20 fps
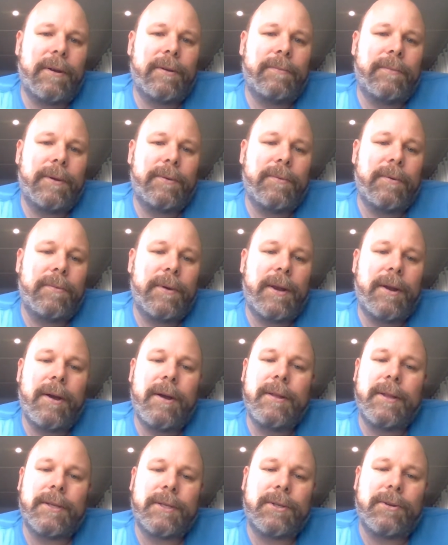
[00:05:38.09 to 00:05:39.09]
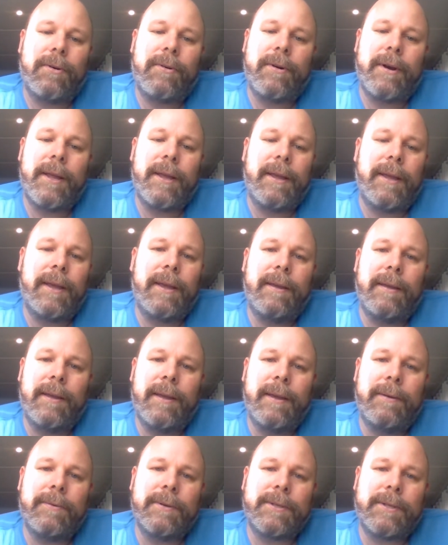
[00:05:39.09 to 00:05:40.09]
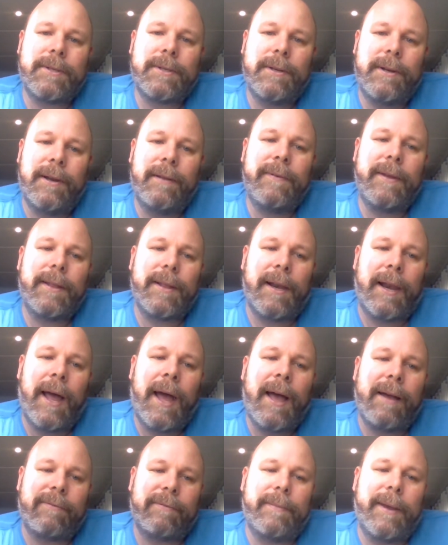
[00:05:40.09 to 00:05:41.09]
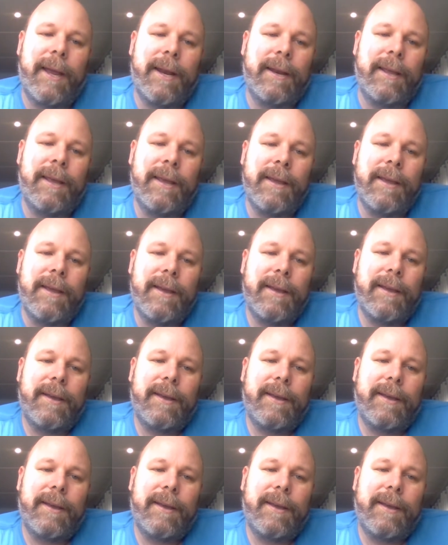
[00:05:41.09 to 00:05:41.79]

when we know the story, he was living the life, man.